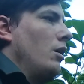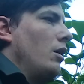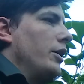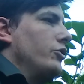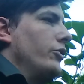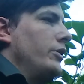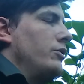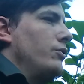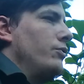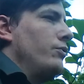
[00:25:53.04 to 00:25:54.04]
I tried
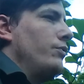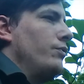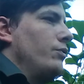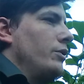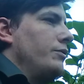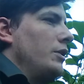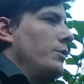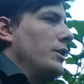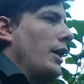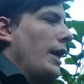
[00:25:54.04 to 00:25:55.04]
to refill
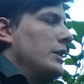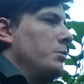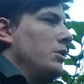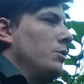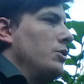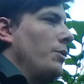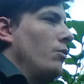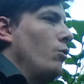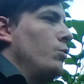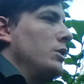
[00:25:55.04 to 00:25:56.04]
it with gas, but there was
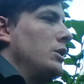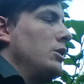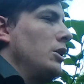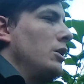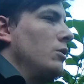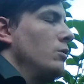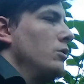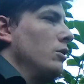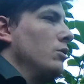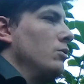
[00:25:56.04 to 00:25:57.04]
something wrong with the seal,
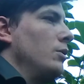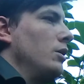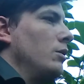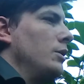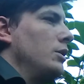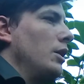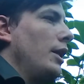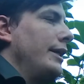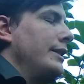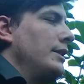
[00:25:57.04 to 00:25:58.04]
so when I went to
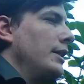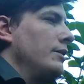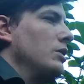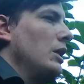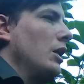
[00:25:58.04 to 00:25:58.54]
light it,